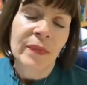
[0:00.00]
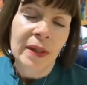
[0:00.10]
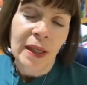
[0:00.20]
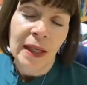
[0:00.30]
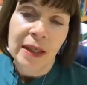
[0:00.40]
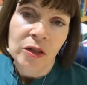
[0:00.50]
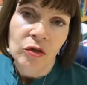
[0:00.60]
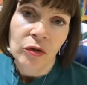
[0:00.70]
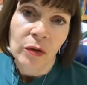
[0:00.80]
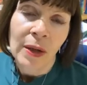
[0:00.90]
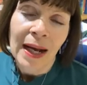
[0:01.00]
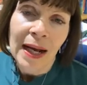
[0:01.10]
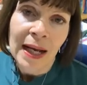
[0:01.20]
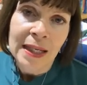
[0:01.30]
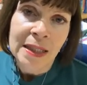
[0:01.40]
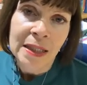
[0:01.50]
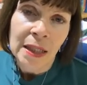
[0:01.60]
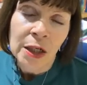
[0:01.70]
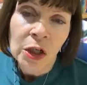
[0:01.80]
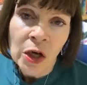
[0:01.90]
Cholesterol, and
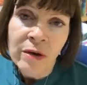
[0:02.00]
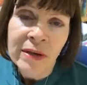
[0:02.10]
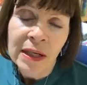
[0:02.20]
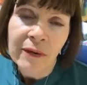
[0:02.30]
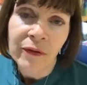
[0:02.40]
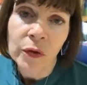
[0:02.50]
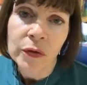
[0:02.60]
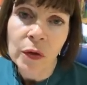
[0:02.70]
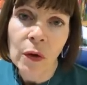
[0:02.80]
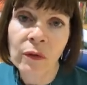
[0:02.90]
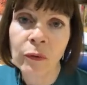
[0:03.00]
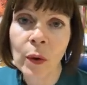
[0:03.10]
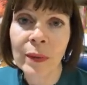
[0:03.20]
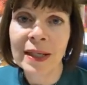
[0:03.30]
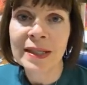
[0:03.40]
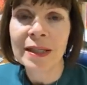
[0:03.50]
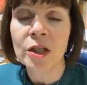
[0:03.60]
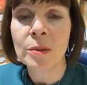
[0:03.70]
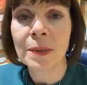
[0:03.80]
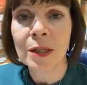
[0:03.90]
lowering levels of what we consider
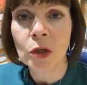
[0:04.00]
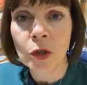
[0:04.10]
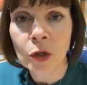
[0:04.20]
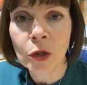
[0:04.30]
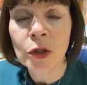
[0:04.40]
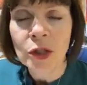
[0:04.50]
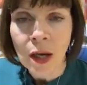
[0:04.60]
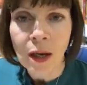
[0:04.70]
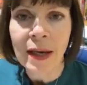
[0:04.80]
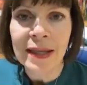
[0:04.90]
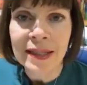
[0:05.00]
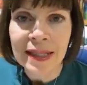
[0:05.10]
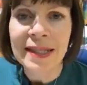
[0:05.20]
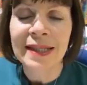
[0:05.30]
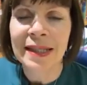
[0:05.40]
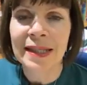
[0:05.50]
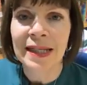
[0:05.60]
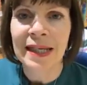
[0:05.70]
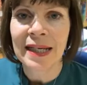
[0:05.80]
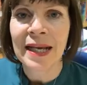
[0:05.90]
to be the good higher
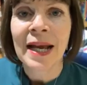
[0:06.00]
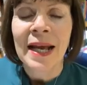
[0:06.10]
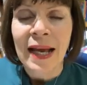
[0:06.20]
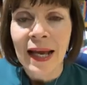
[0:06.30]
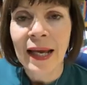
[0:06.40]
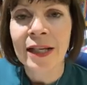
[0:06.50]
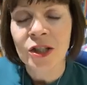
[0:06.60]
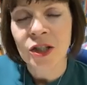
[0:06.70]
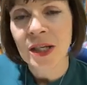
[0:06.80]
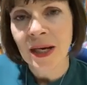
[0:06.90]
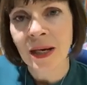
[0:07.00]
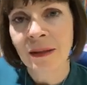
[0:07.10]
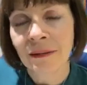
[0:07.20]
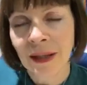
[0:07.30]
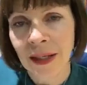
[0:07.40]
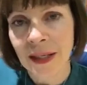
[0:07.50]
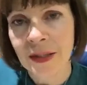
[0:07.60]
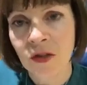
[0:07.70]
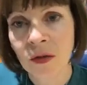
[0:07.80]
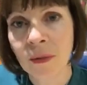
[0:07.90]
density HDL
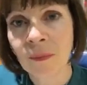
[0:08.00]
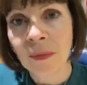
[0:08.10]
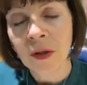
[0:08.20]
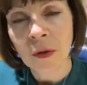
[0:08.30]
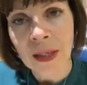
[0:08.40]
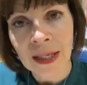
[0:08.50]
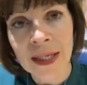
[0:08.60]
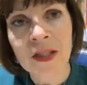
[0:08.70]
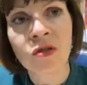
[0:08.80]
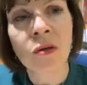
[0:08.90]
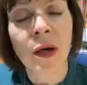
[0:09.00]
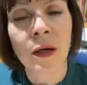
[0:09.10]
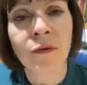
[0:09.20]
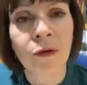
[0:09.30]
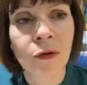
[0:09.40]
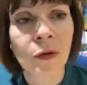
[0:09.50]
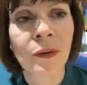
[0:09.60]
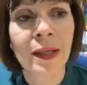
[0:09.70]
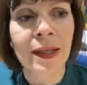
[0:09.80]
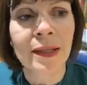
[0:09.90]
cholesterol. You know, cholesterol overall
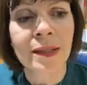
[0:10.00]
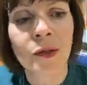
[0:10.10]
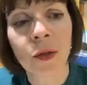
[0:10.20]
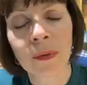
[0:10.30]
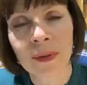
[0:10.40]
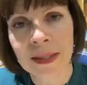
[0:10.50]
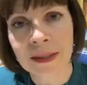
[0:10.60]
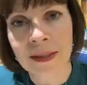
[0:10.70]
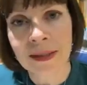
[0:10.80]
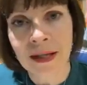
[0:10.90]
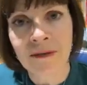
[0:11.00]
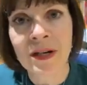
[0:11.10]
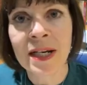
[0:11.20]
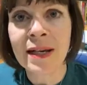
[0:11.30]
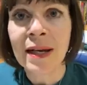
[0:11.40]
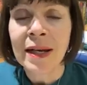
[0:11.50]
is not necessarily